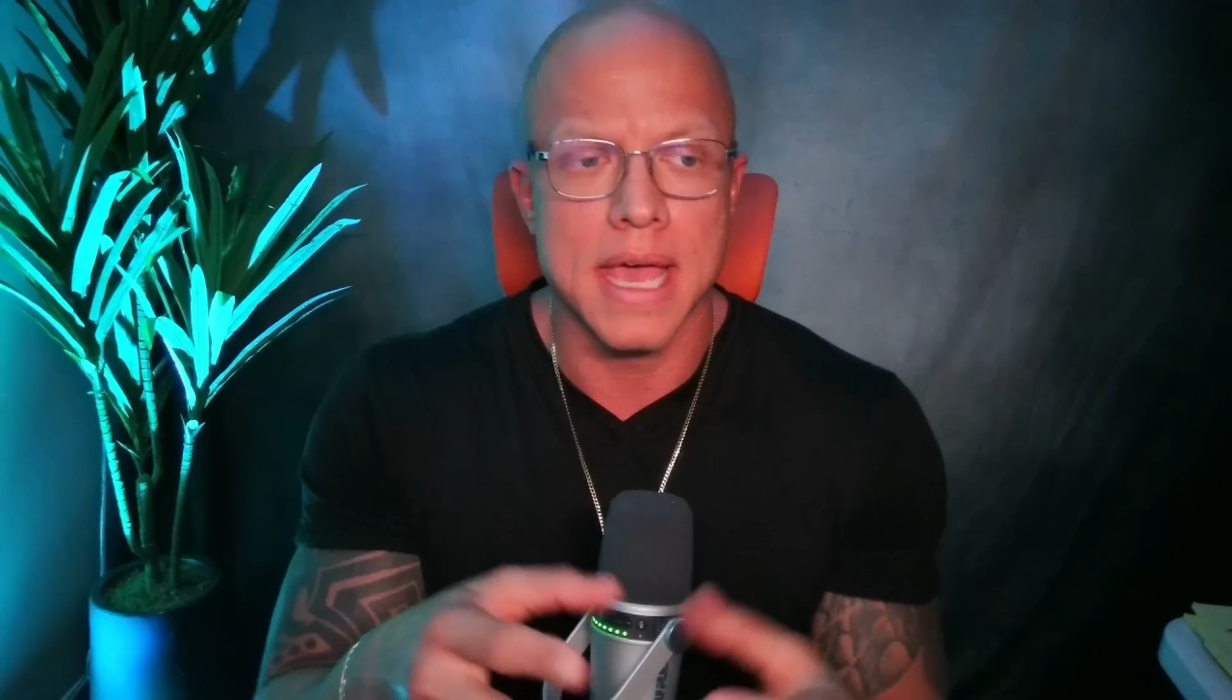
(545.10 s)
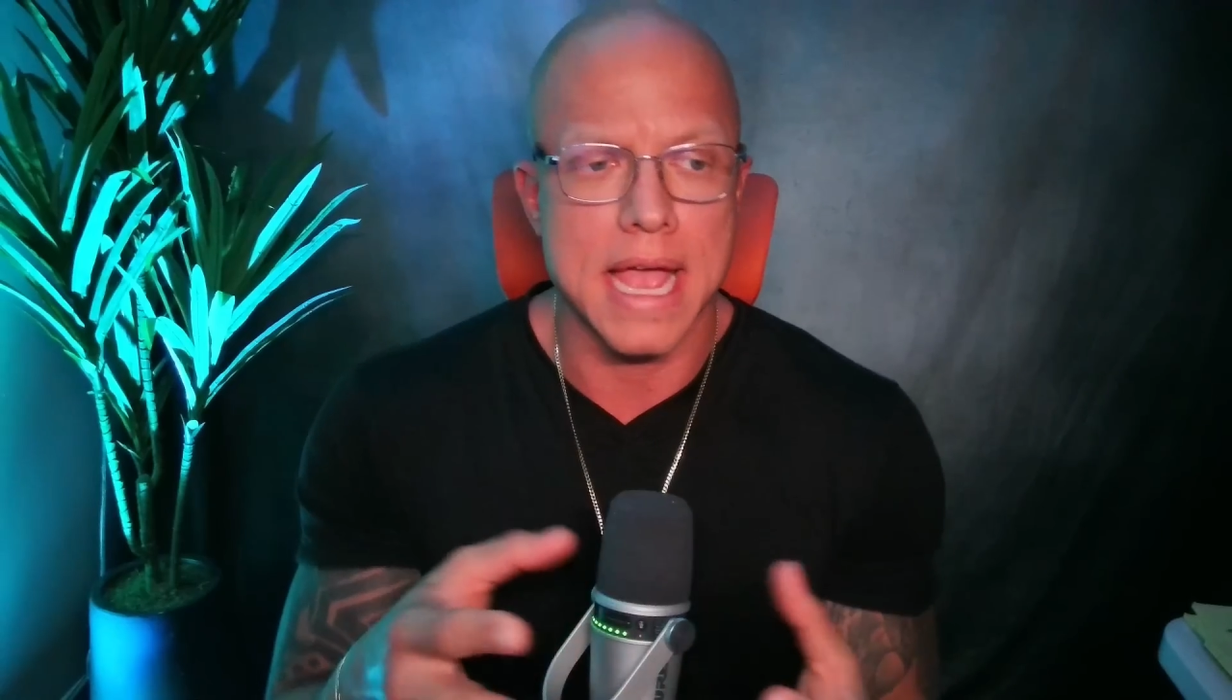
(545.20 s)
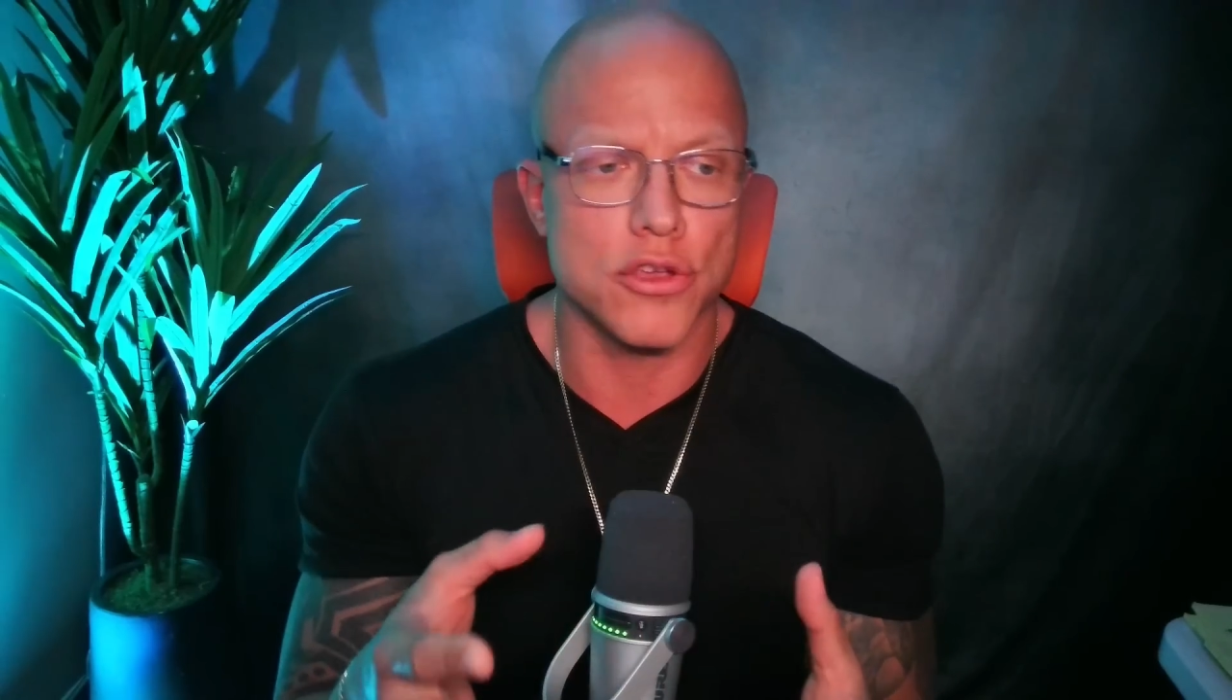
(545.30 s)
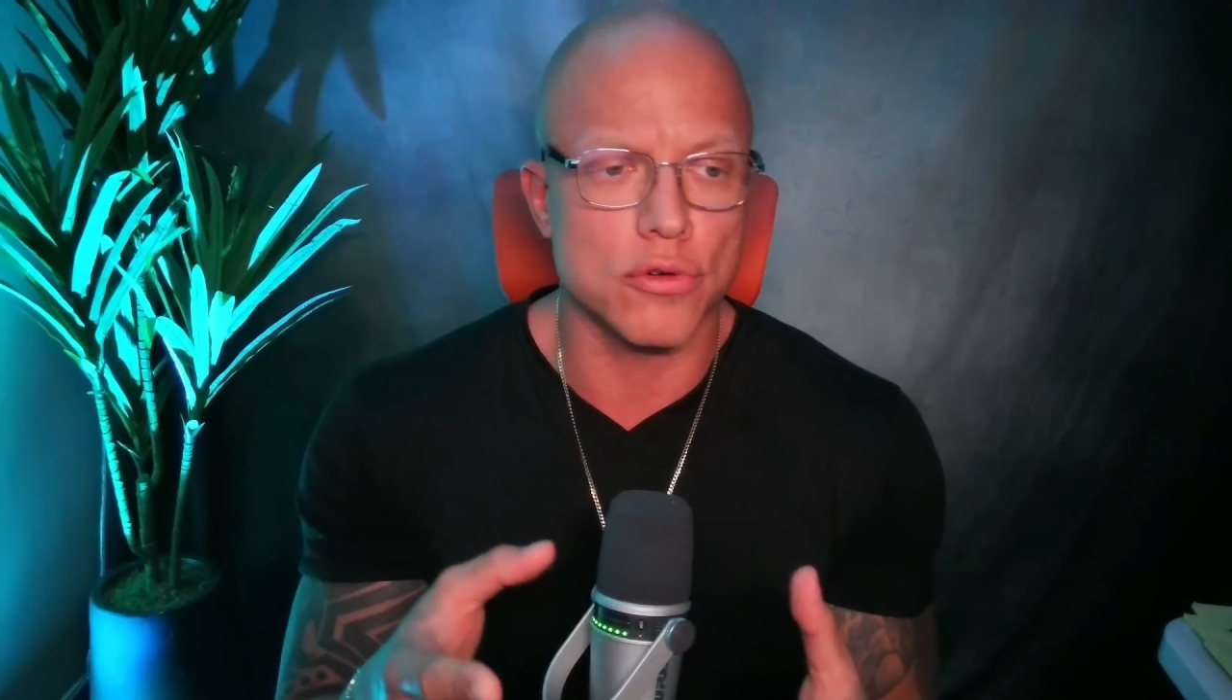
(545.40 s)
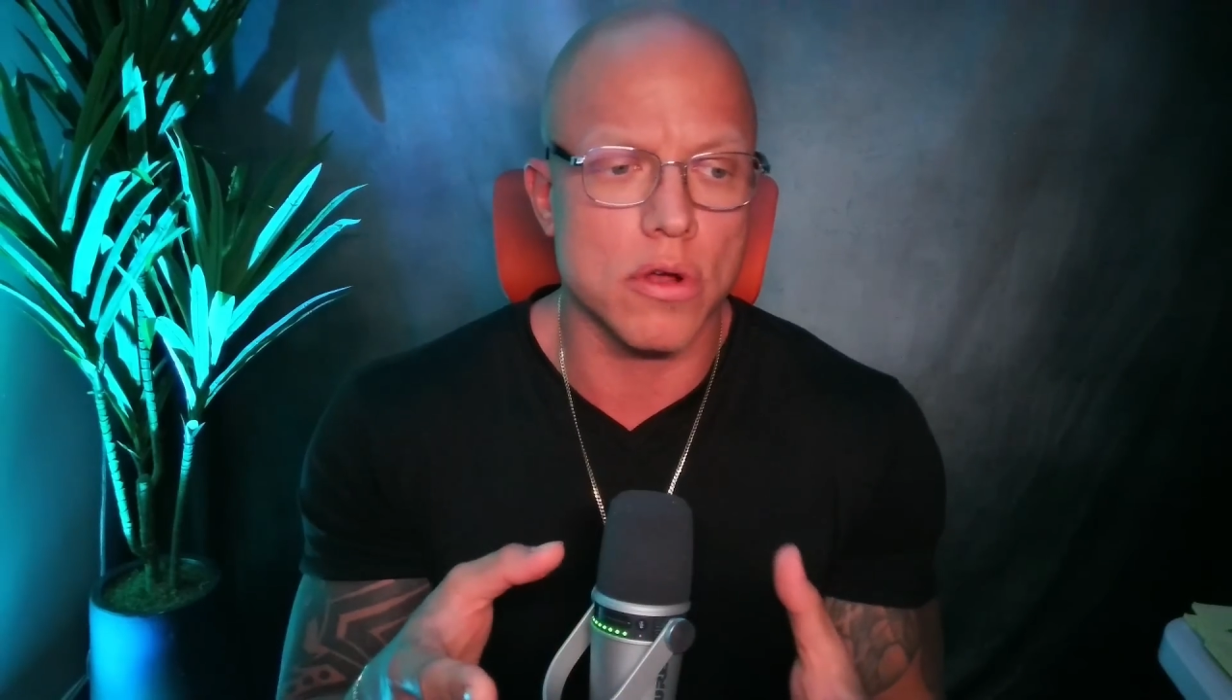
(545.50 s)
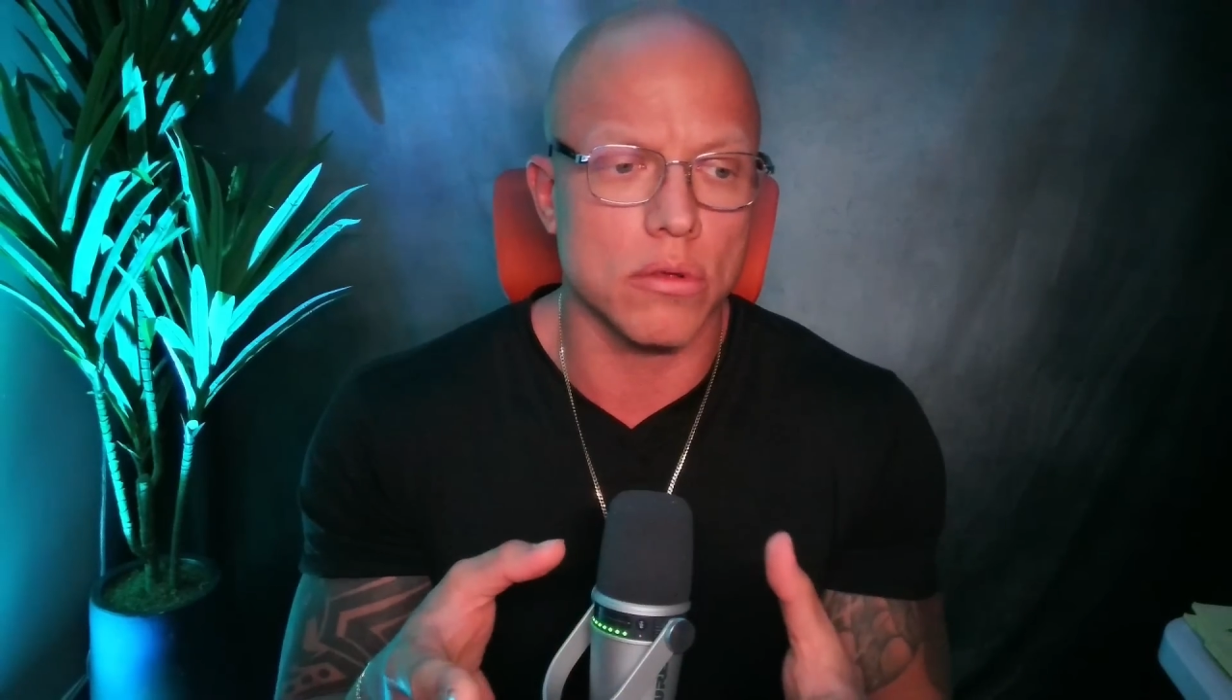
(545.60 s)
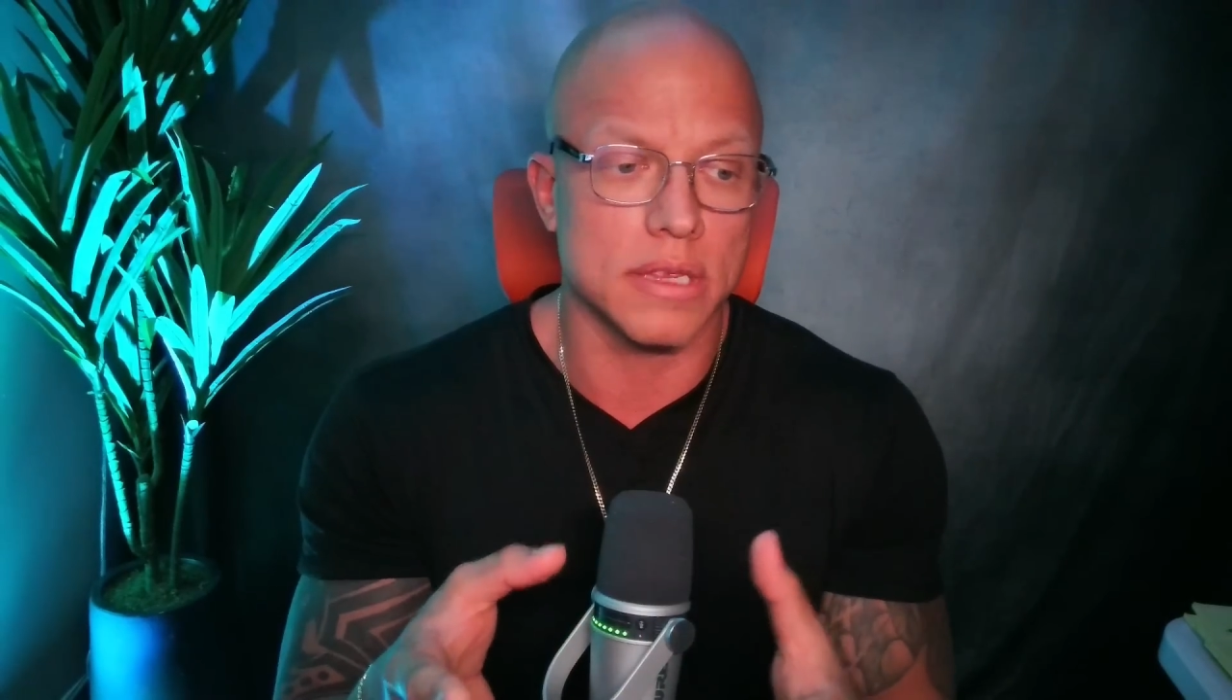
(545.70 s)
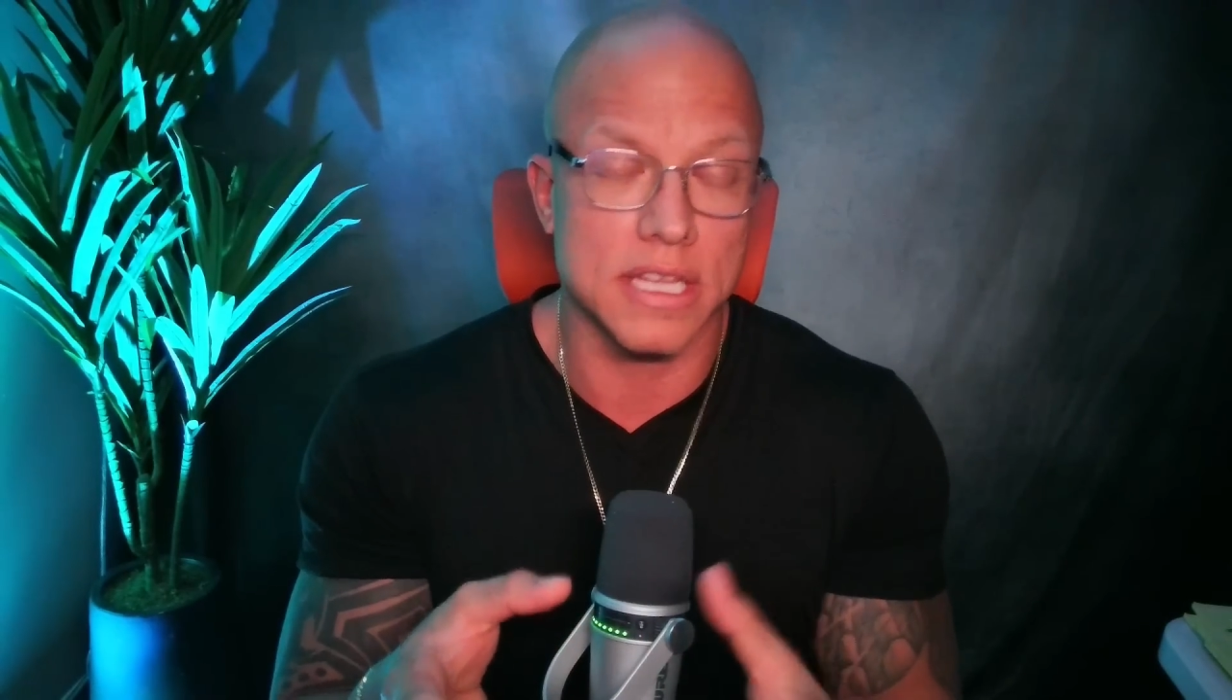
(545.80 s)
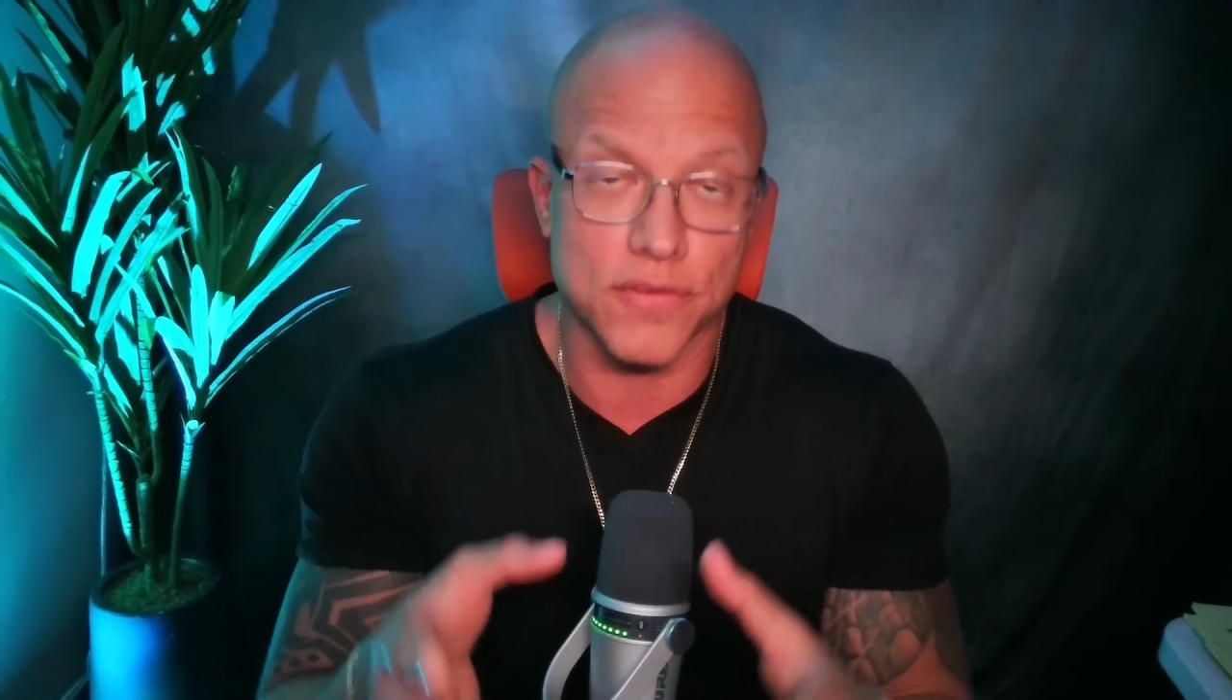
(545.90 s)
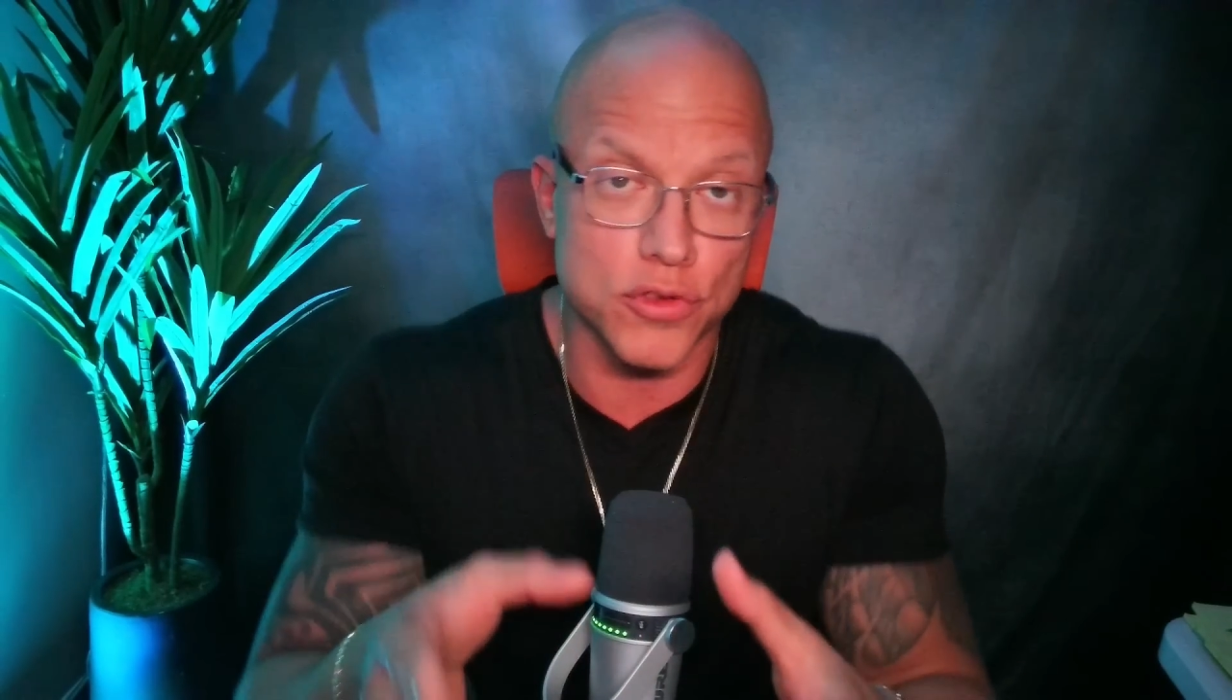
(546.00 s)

and you're no this